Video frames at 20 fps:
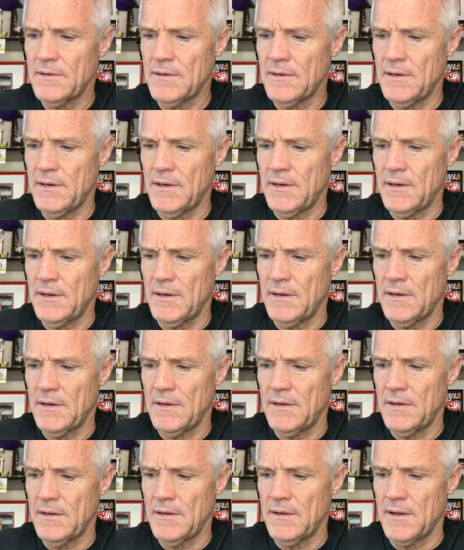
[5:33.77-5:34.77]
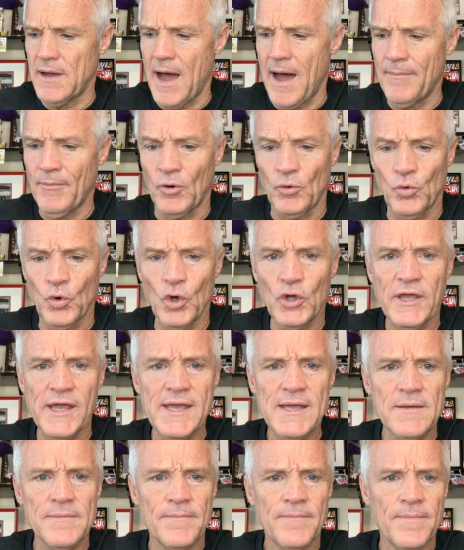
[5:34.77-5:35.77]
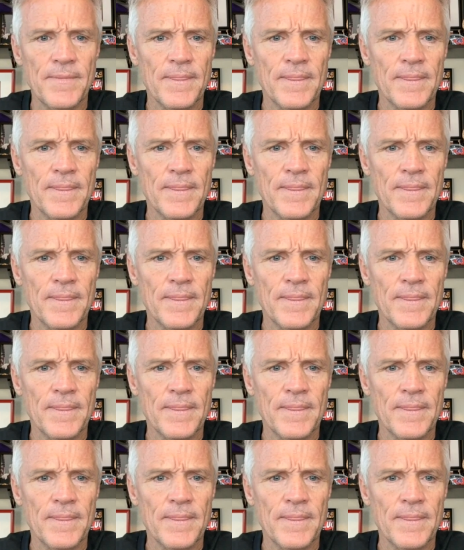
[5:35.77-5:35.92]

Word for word: I'm a rookie.